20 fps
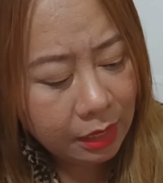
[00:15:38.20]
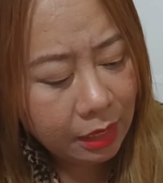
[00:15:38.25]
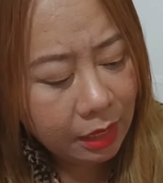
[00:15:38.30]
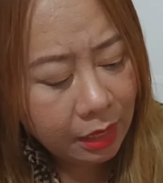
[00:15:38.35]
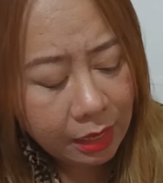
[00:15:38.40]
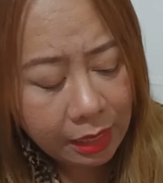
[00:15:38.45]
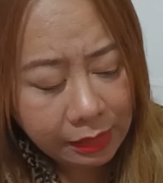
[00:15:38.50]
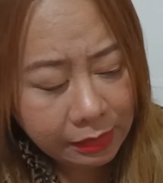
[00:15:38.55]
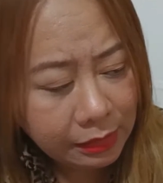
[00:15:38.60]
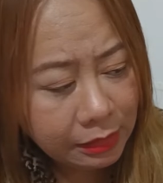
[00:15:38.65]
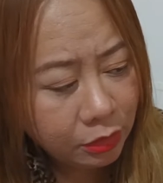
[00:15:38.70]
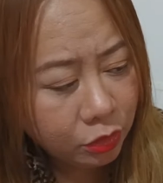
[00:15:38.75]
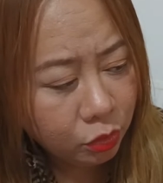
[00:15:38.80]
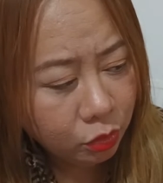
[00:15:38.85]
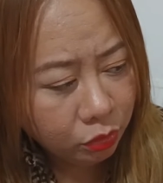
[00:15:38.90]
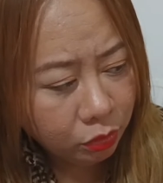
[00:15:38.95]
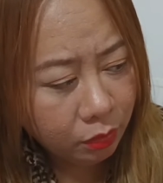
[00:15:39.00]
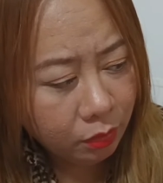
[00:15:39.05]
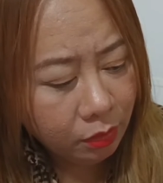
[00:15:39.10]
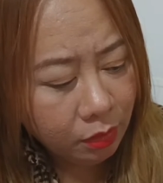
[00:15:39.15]
Yeah, I need
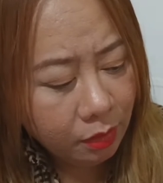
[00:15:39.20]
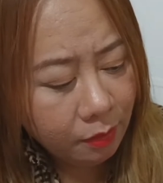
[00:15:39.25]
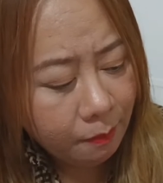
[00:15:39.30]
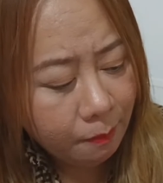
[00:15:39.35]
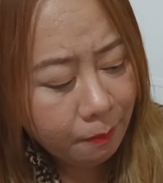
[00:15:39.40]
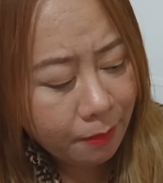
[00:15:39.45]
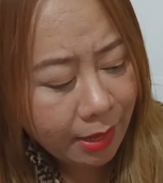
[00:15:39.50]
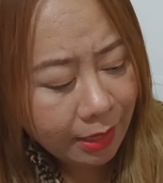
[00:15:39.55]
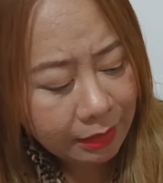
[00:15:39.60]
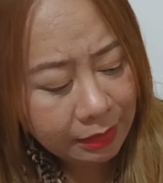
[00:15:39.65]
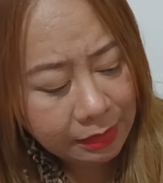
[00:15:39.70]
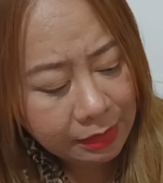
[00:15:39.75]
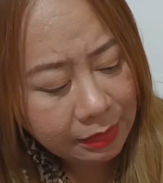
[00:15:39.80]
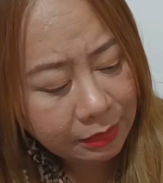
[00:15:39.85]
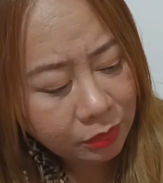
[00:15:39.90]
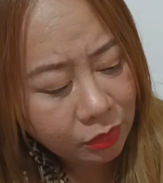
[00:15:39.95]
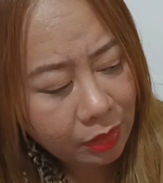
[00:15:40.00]
tutor badly,